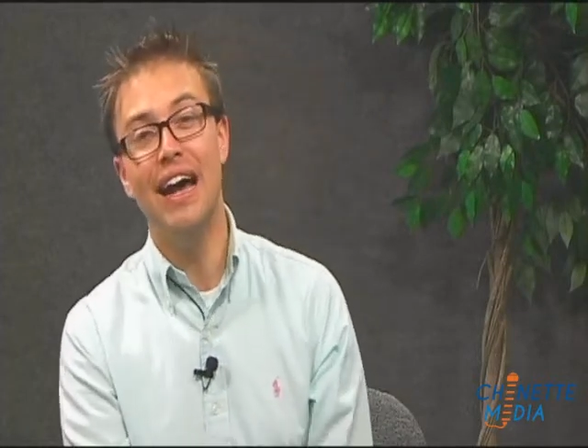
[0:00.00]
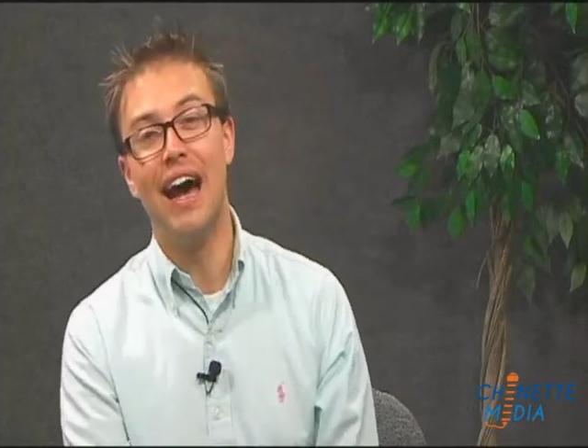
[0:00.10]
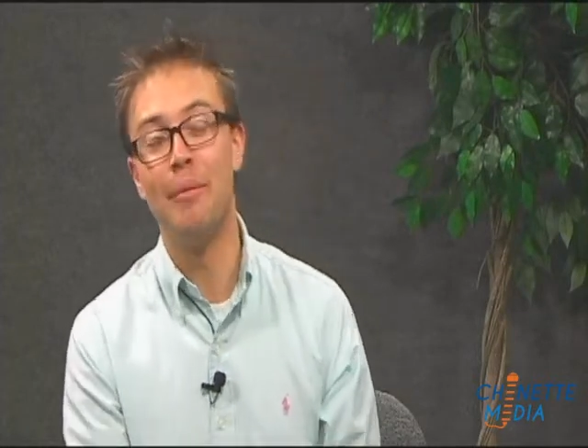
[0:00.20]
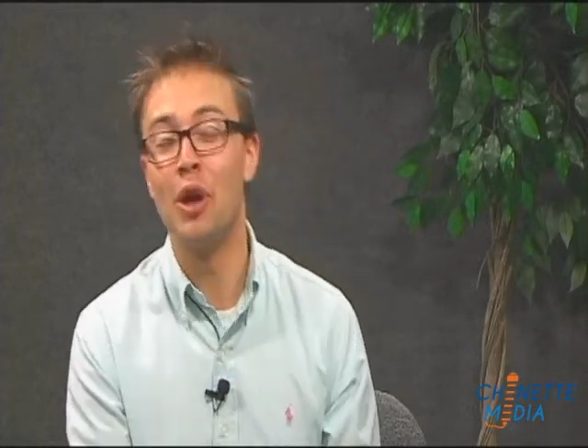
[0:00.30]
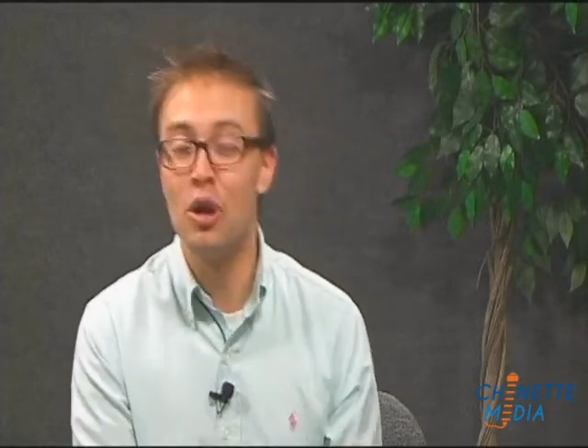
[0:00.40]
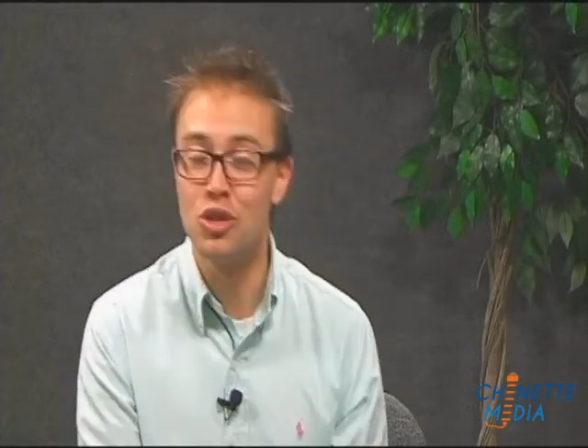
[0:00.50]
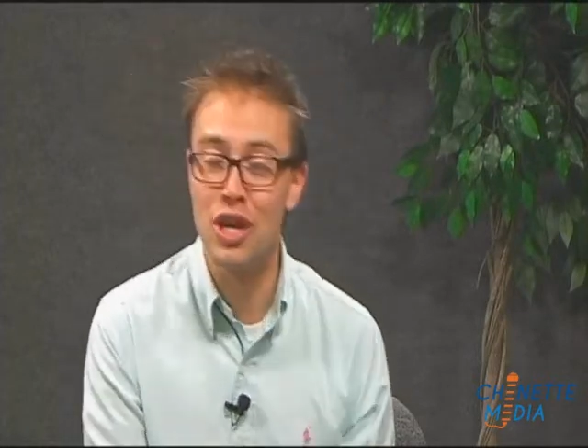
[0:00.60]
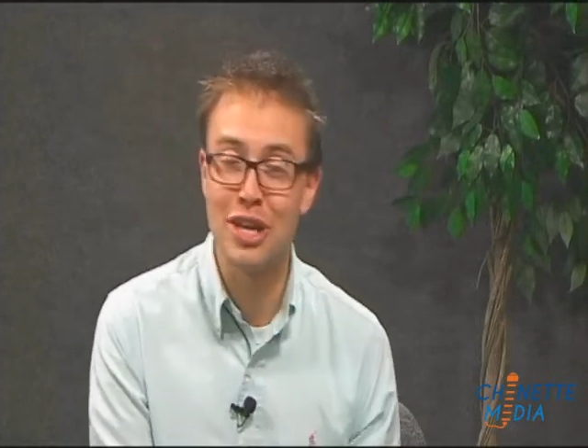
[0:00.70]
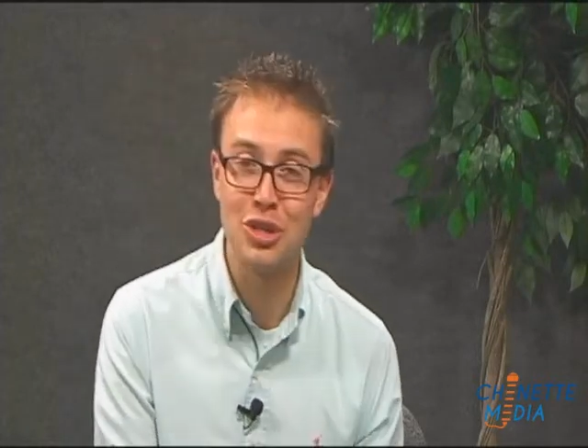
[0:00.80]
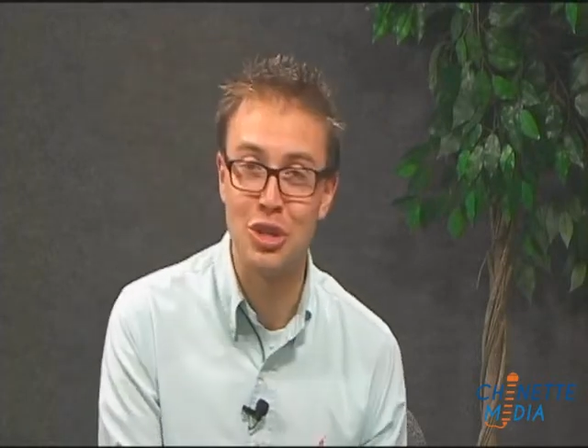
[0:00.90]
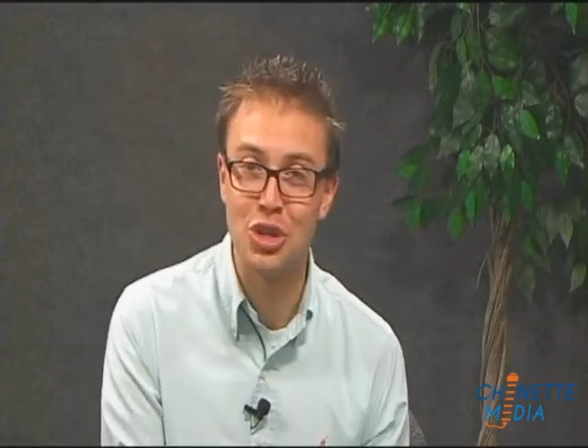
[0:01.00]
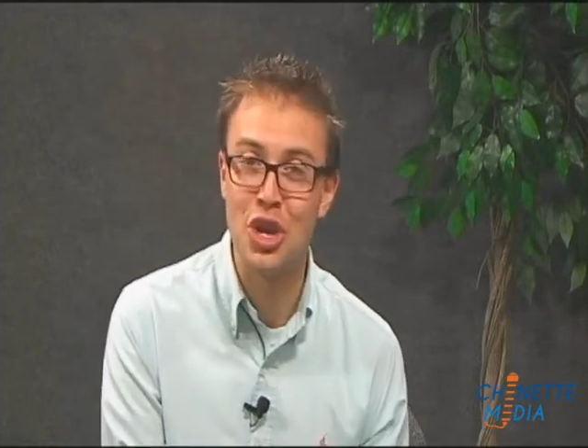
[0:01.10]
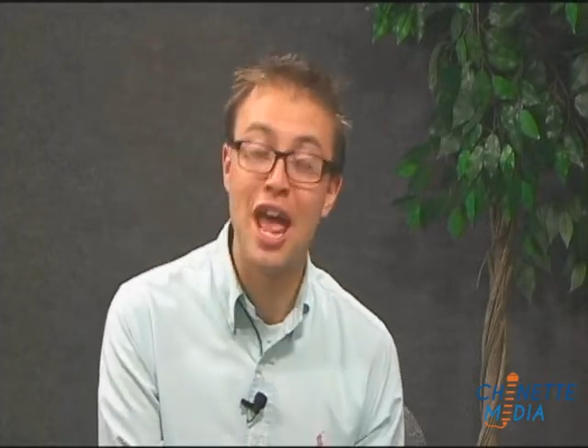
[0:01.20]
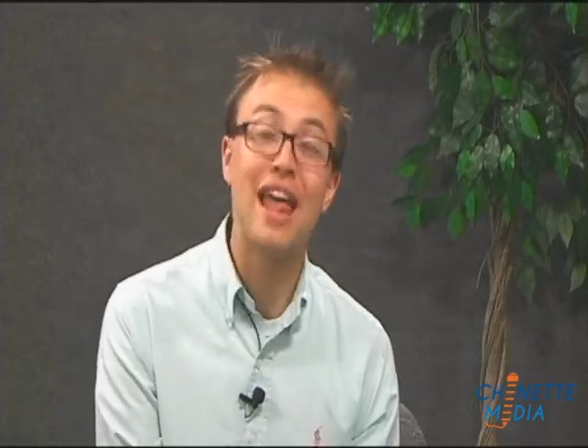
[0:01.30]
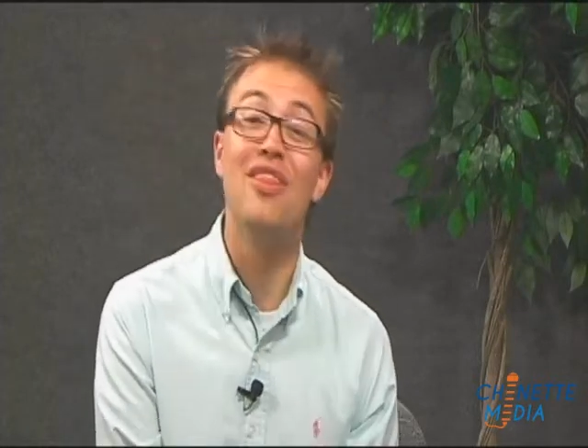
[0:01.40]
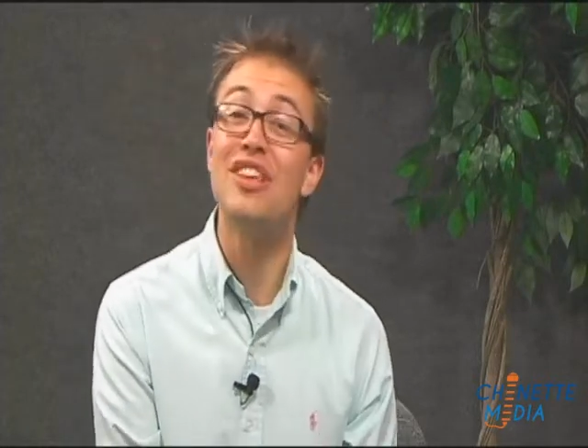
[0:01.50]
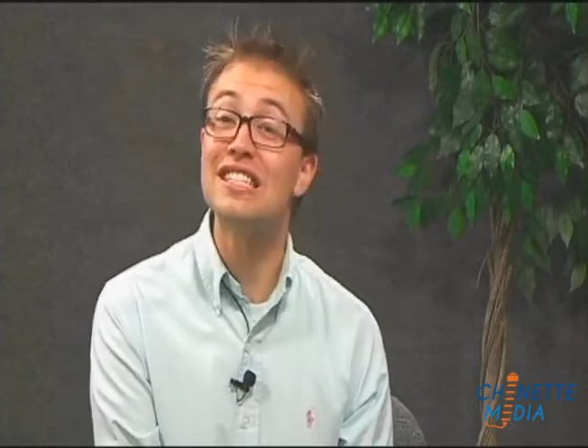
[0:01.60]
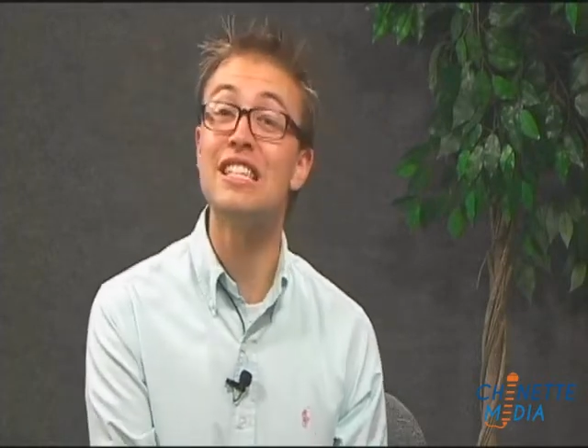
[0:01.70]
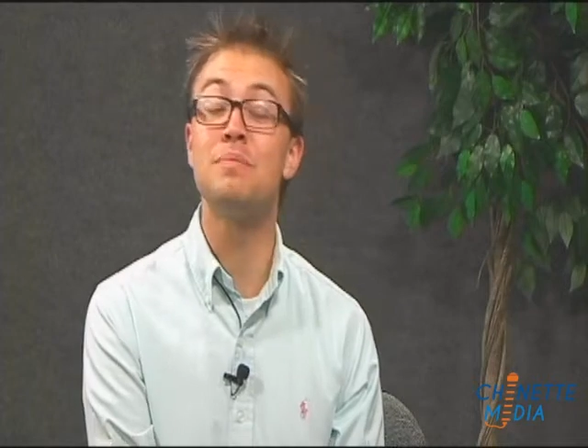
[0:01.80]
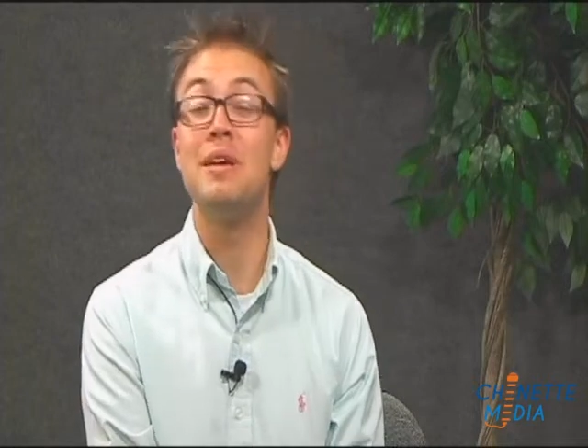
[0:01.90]
I'm your host, Justin Chenette, and this
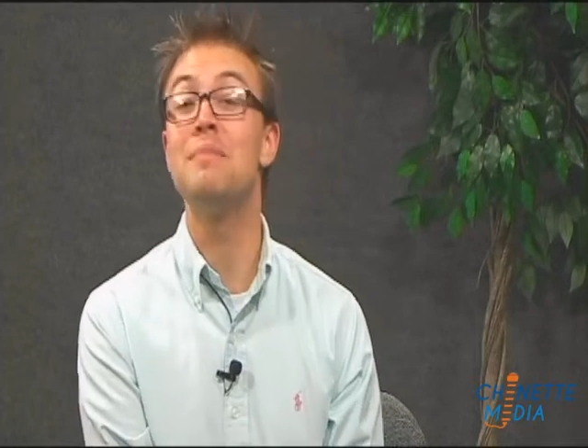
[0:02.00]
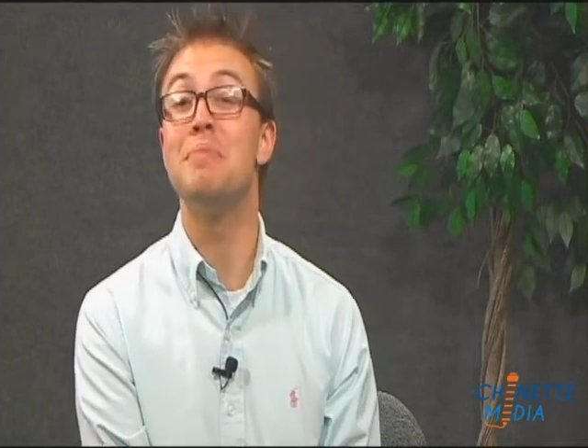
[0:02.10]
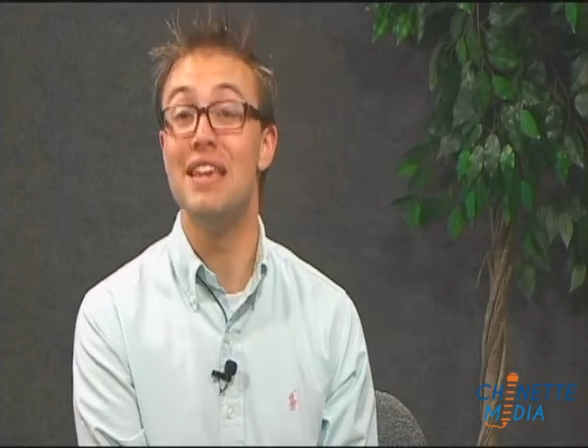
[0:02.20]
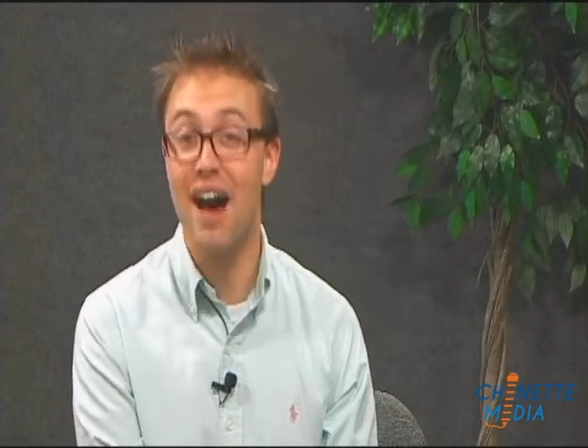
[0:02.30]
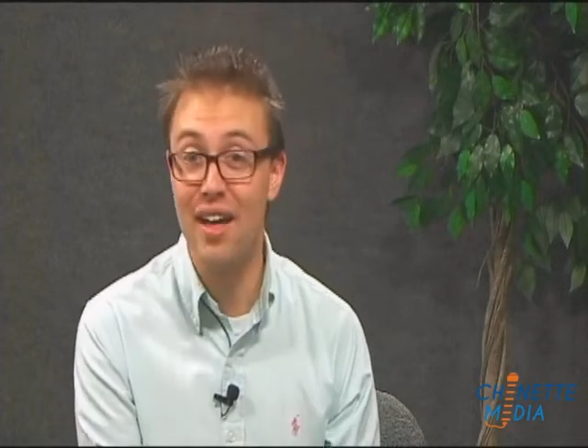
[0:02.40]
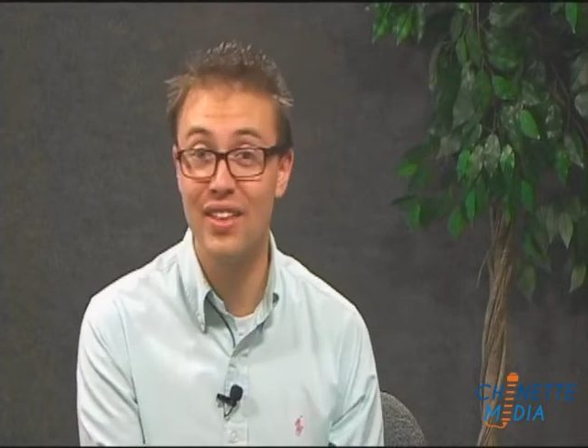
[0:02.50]
has been Beyond